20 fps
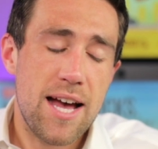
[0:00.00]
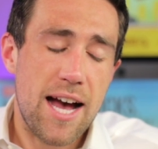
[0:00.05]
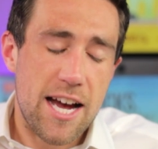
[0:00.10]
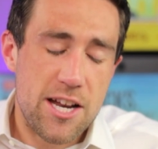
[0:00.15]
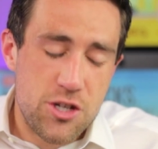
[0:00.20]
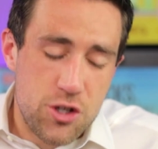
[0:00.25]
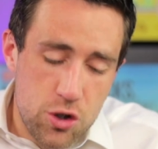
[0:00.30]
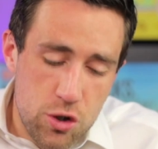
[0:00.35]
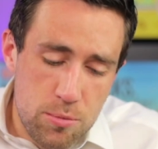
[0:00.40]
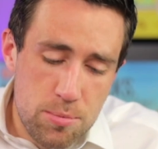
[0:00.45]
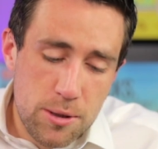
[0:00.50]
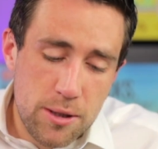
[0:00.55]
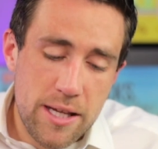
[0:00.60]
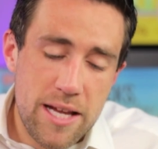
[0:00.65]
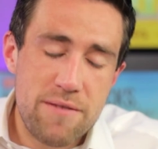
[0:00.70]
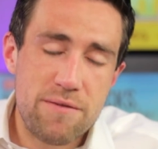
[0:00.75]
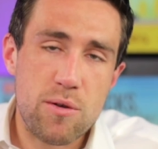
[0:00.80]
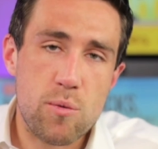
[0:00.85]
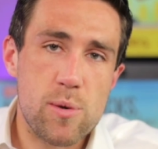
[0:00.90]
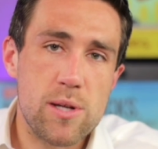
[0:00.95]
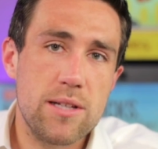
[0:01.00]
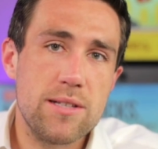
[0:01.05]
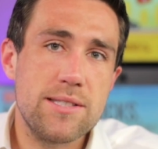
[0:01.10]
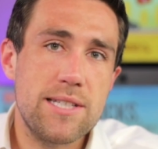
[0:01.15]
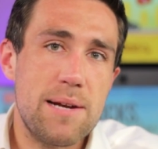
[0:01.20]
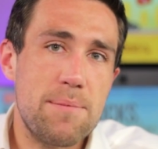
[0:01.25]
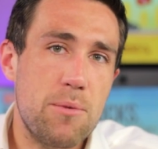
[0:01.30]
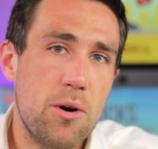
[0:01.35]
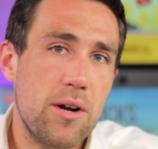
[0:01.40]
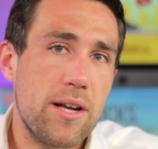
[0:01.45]
I do believe the real
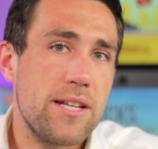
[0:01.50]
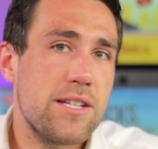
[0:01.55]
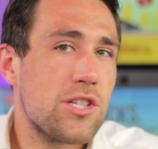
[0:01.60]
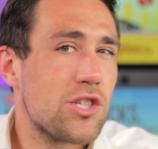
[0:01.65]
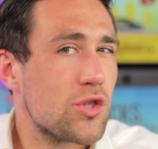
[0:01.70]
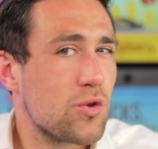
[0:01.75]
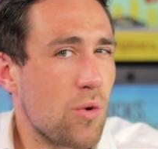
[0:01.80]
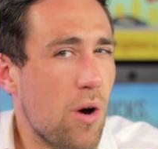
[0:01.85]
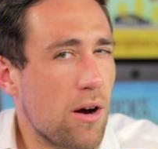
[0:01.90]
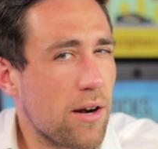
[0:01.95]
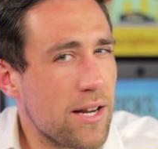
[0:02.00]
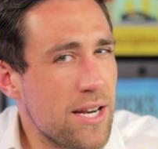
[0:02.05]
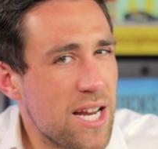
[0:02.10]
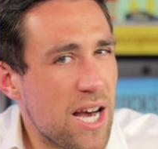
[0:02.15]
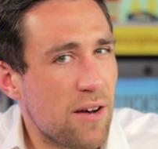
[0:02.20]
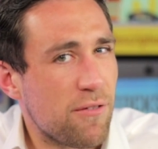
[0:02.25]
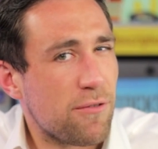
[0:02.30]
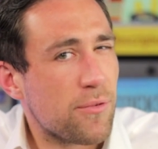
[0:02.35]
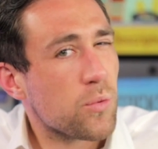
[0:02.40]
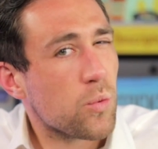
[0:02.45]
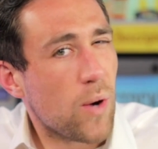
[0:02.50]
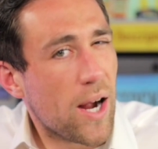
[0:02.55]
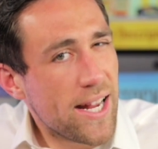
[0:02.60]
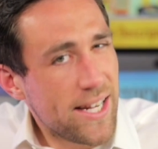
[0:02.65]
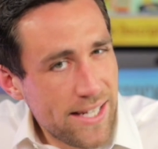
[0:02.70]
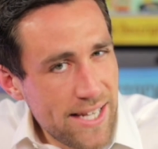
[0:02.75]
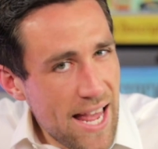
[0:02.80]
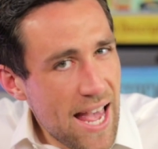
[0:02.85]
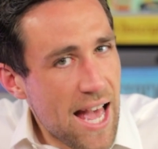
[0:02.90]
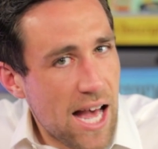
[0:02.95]
estate market is strong enough
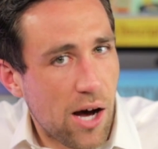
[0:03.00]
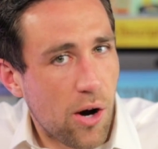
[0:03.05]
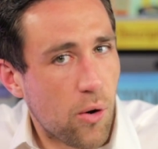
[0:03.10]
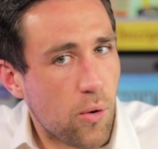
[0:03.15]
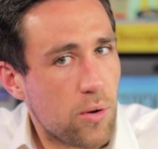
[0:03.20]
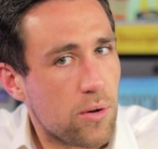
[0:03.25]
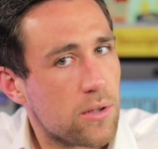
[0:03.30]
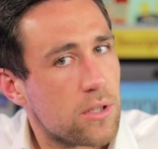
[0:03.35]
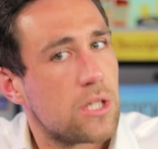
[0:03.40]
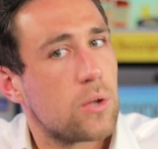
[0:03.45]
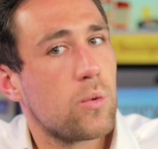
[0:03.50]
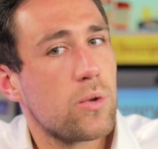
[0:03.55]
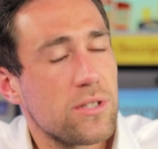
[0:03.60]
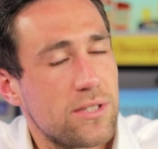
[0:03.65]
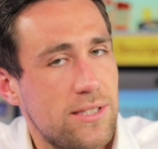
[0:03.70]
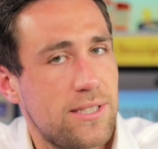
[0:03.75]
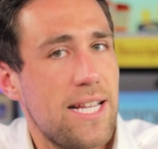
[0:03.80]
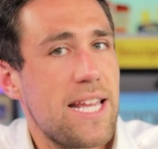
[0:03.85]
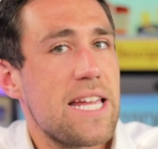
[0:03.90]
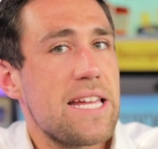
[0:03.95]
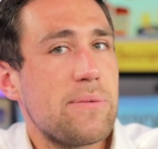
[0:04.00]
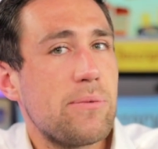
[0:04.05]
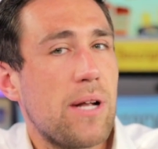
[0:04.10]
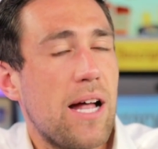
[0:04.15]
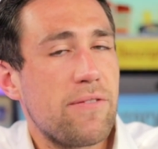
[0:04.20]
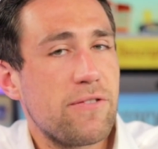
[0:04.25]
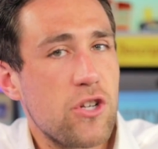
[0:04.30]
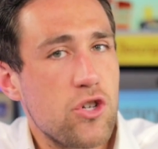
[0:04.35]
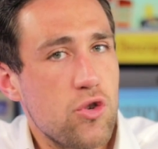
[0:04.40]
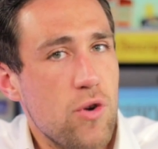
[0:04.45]
right now. We'll see. We'll
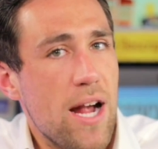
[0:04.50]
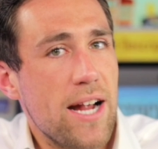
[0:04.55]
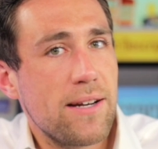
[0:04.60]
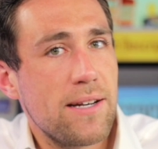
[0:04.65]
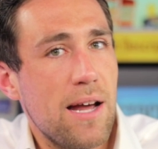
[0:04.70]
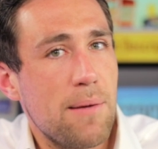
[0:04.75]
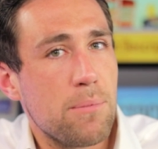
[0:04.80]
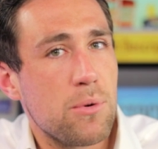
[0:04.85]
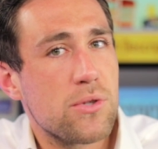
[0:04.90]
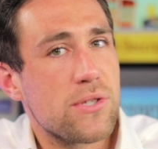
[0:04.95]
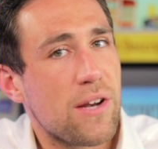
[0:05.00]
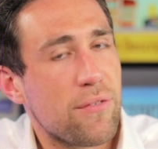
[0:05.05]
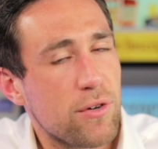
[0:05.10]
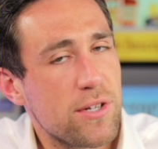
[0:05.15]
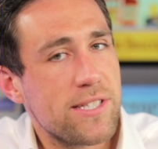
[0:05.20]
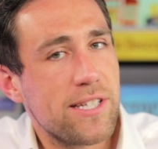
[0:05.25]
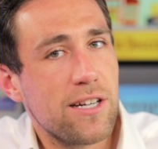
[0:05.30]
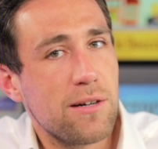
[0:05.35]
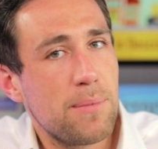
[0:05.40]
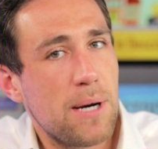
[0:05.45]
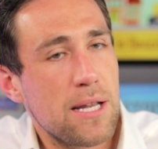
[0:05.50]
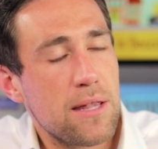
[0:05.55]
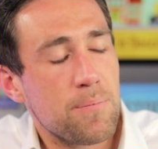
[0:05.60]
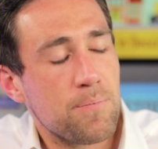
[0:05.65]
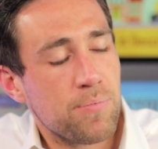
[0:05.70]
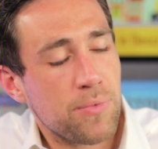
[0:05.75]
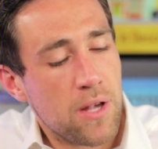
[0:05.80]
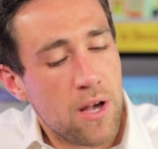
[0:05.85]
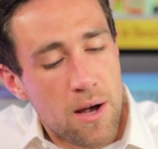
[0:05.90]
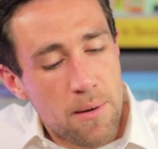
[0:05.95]
have to track numbers every single month
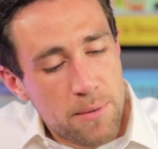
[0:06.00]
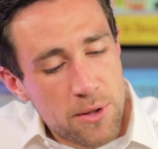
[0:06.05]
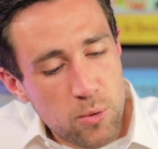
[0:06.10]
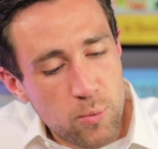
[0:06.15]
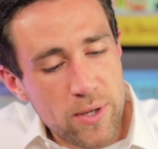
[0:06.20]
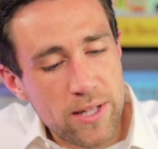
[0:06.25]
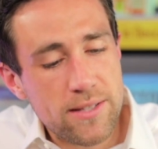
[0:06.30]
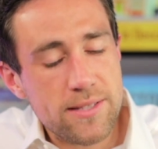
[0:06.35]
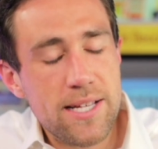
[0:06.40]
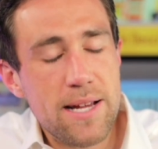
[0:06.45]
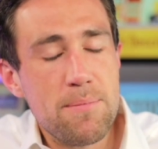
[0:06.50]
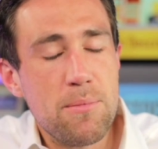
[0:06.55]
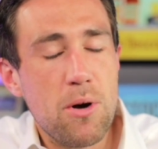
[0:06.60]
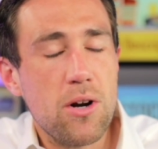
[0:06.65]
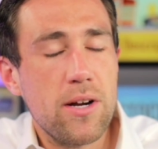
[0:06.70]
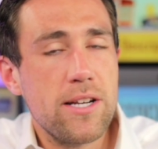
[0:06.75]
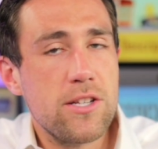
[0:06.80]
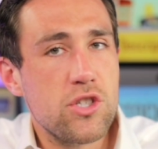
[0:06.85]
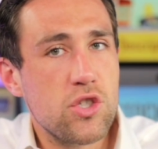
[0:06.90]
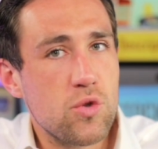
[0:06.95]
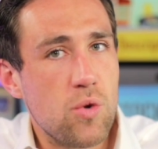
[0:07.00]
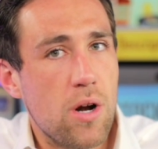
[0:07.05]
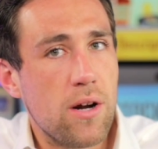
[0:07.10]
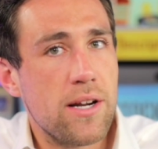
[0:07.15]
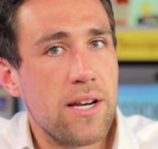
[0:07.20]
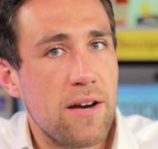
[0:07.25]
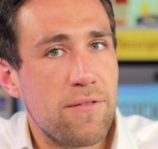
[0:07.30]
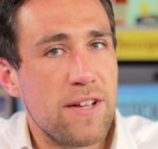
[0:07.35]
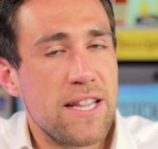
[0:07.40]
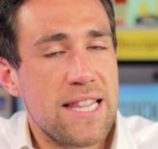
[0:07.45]
the real estate market is strong
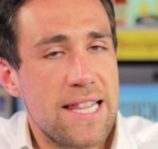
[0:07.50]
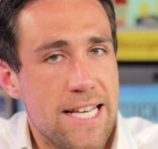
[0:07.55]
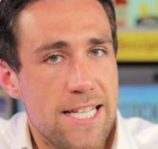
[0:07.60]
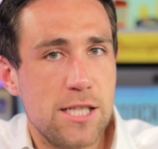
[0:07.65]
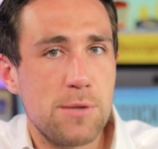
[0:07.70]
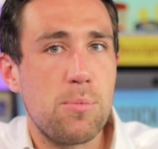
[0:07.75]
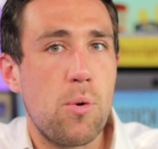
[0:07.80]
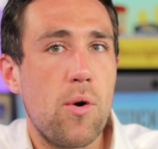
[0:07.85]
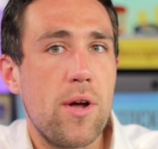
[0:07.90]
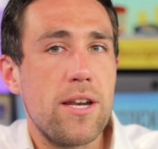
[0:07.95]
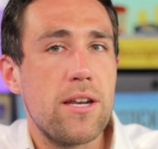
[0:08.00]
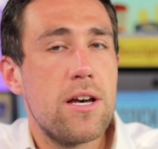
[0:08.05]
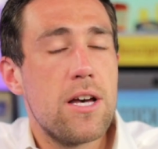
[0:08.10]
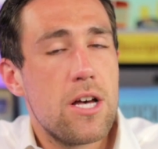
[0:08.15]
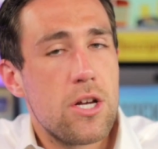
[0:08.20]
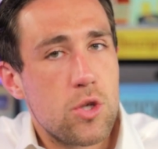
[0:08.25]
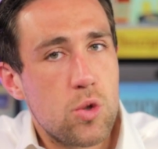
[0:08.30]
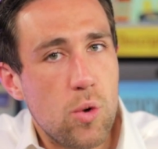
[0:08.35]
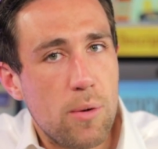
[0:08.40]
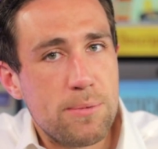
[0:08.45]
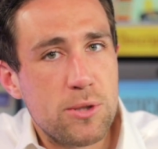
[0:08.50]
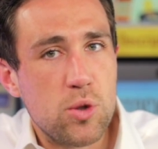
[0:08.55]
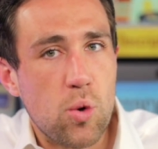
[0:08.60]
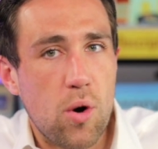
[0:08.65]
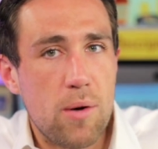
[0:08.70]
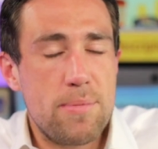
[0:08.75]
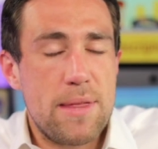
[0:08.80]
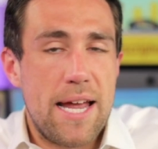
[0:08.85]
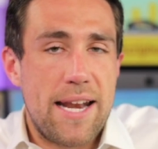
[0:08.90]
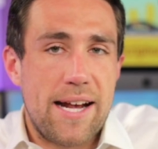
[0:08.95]
enough at this point to
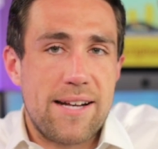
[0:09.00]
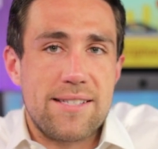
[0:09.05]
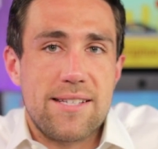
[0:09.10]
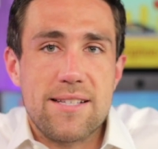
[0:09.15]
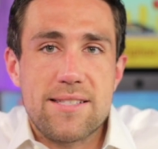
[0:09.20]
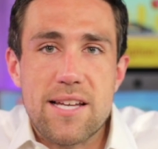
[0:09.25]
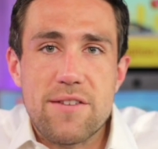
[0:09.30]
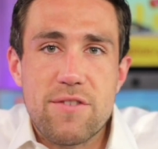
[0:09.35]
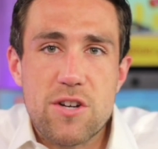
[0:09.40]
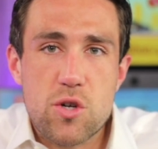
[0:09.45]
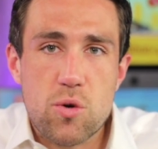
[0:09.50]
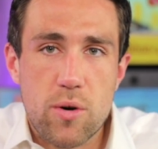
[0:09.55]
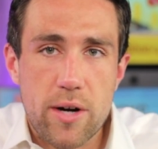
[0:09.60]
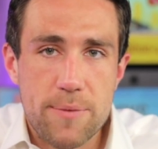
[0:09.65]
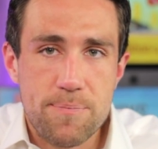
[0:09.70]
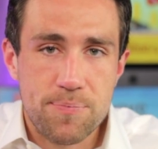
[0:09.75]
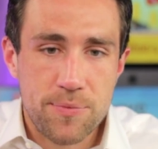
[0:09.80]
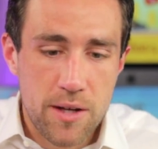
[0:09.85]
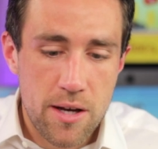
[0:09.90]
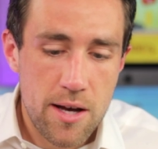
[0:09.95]
absorb that excess inventory.